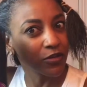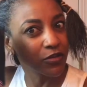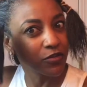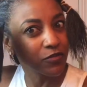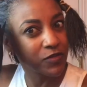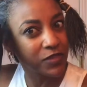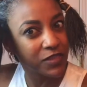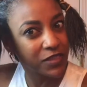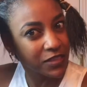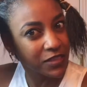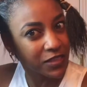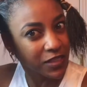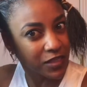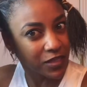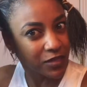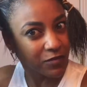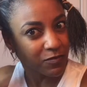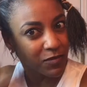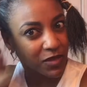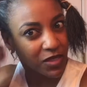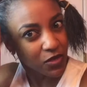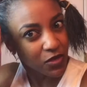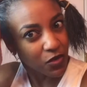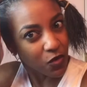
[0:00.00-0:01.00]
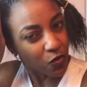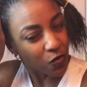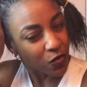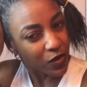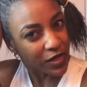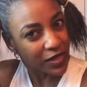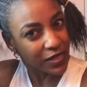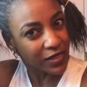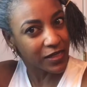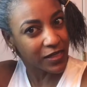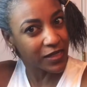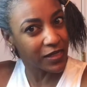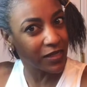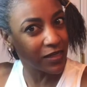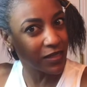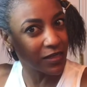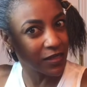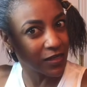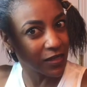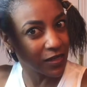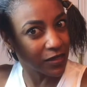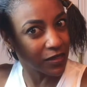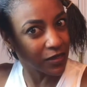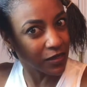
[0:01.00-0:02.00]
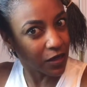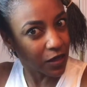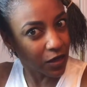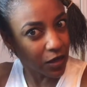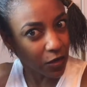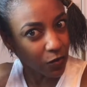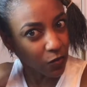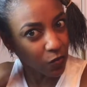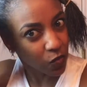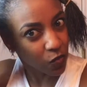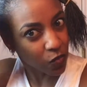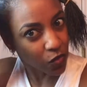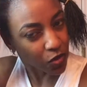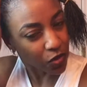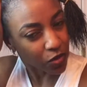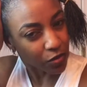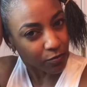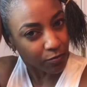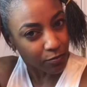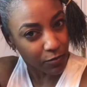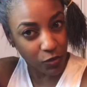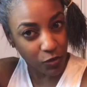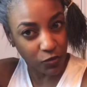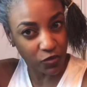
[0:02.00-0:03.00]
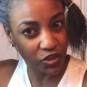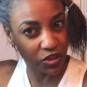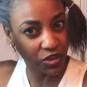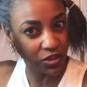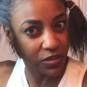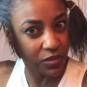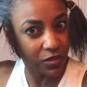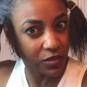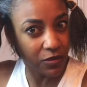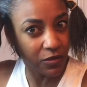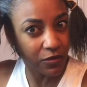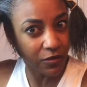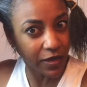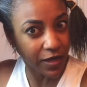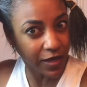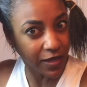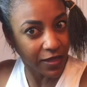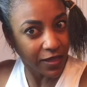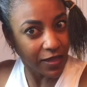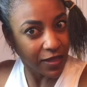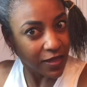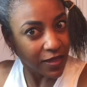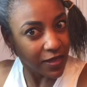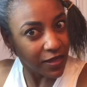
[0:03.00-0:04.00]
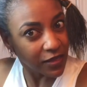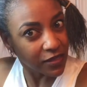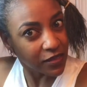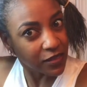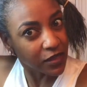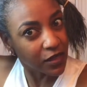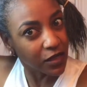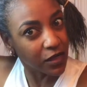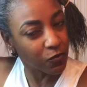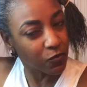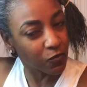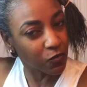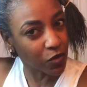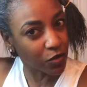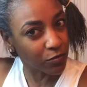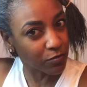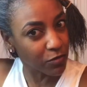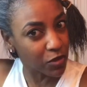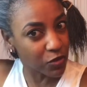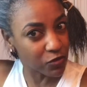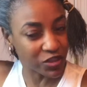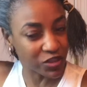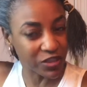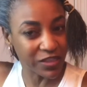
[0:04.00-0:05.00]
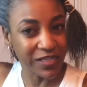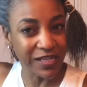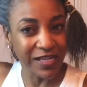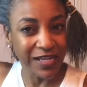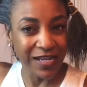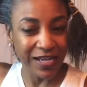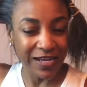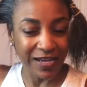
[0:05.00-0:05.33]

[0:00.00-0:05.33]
You see me going in an upward motion, okay? In an upward motion.